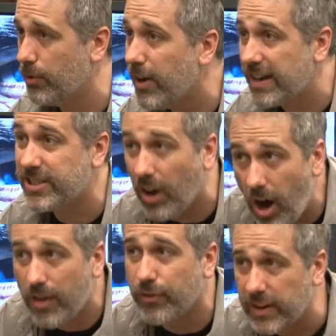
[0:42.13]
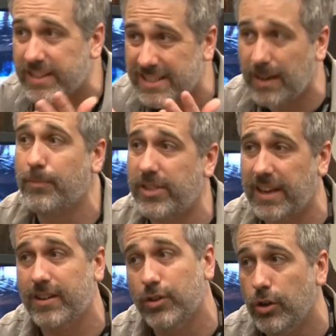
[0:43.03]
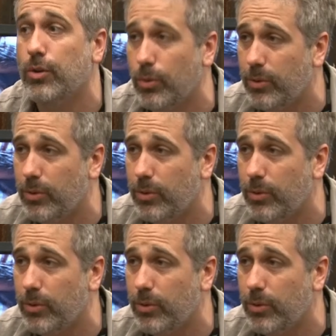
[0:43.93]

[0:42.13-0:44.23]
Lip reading: We're actually offering something new.